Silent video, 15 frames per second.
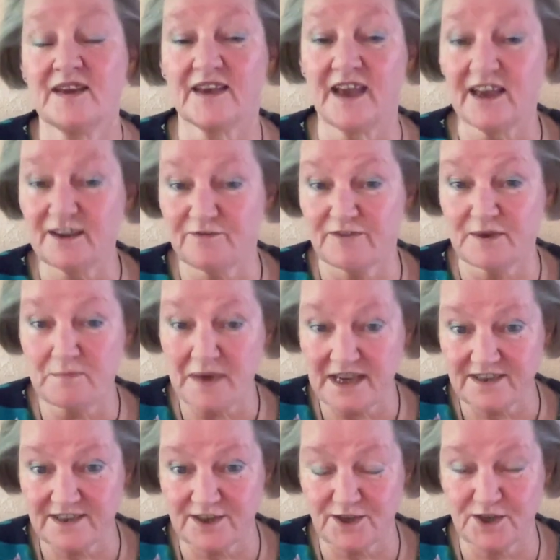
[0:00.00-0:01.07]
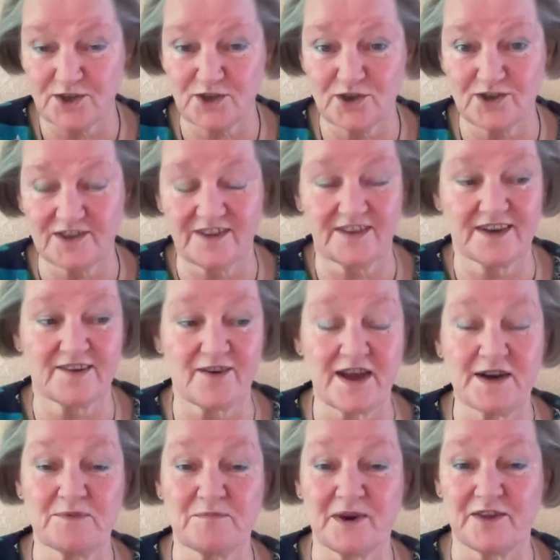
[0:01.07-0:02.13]
gave the message the
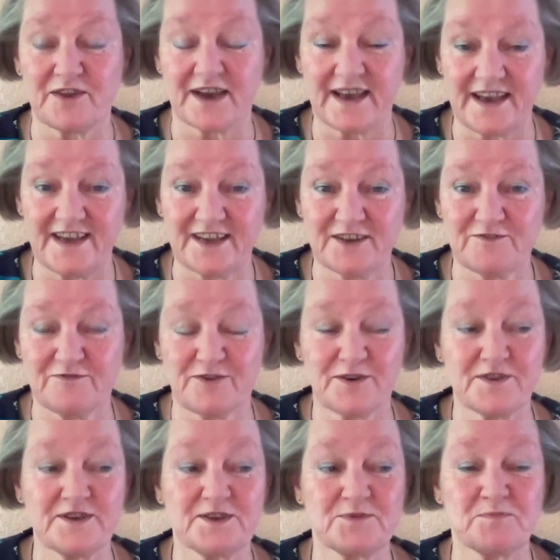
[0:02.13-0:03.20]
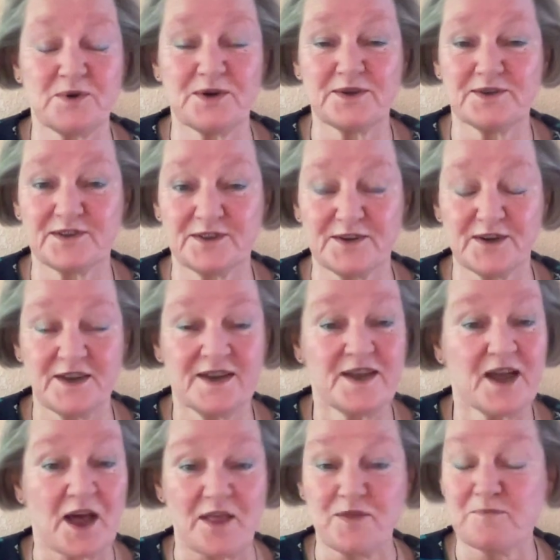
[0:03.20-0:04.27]
grandmother had for this person,
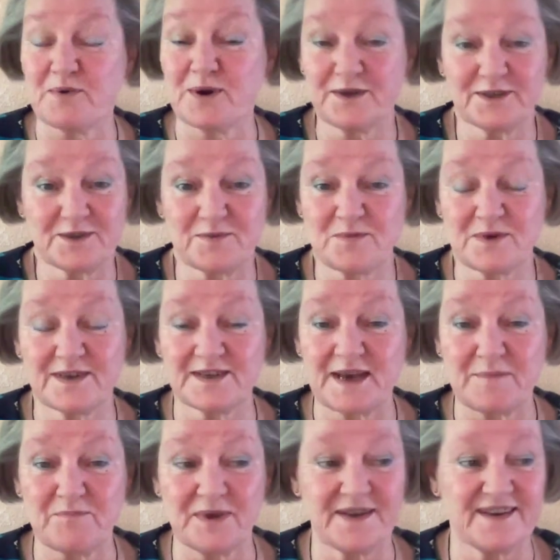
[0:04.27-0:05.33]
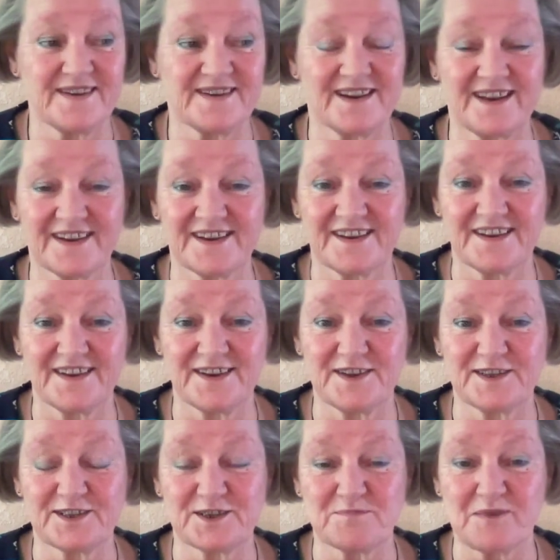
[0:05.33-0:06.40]
and the person was happy and lucky
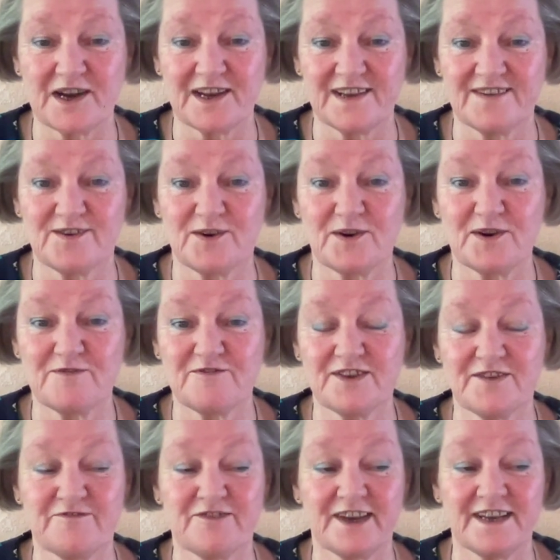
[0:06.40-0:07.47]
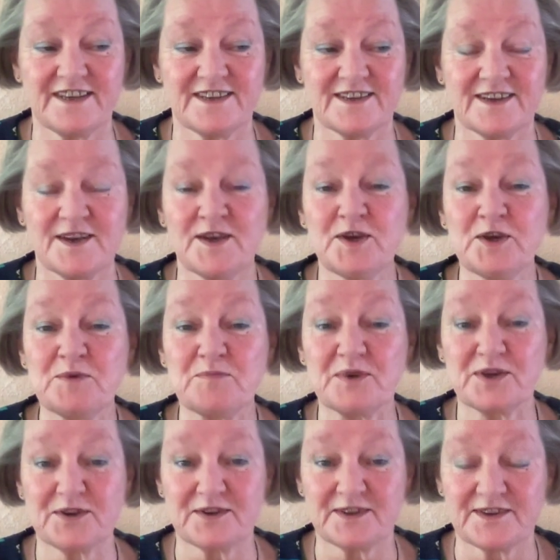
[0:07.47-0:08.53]
and smiling all over the face,
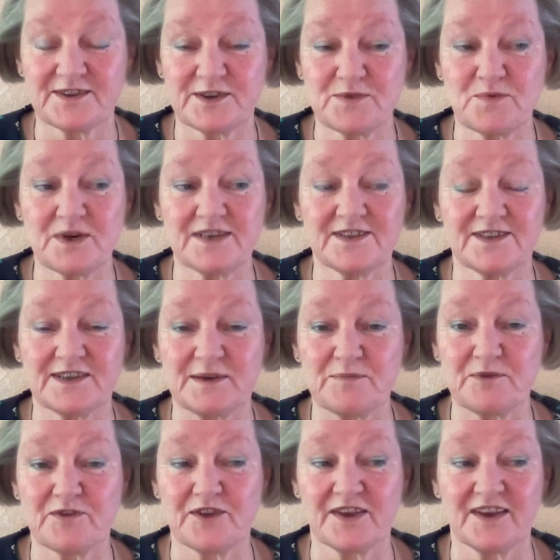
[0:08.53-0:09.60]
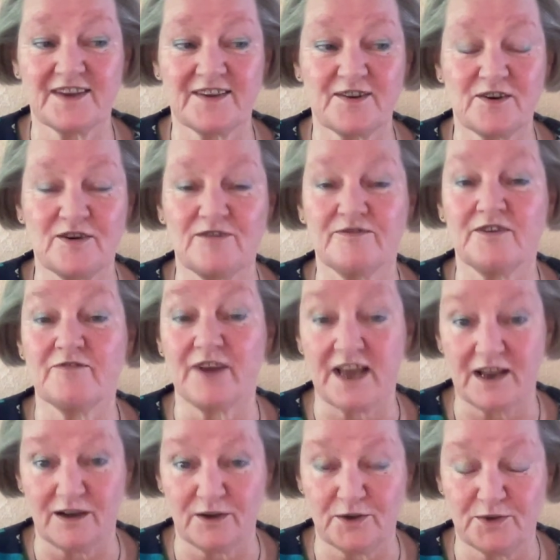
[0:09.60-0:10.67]
because it was something of
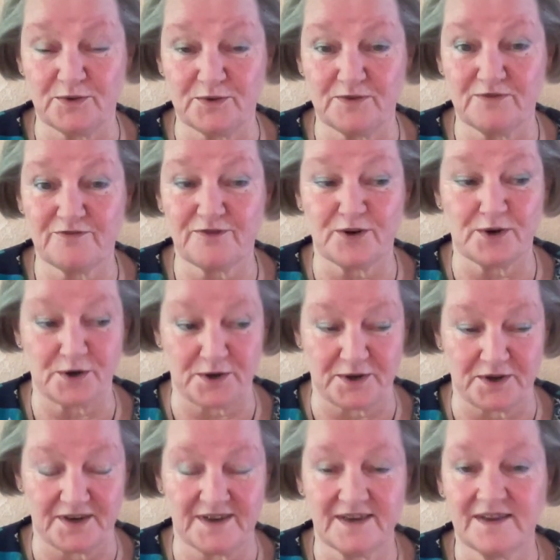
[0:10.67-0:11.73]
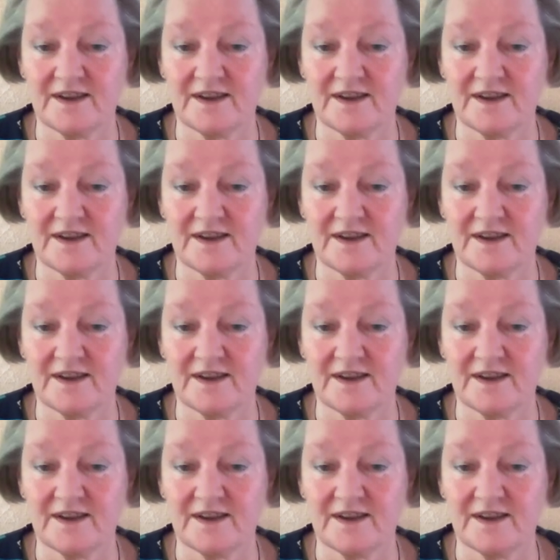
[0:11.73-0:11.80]
value for her.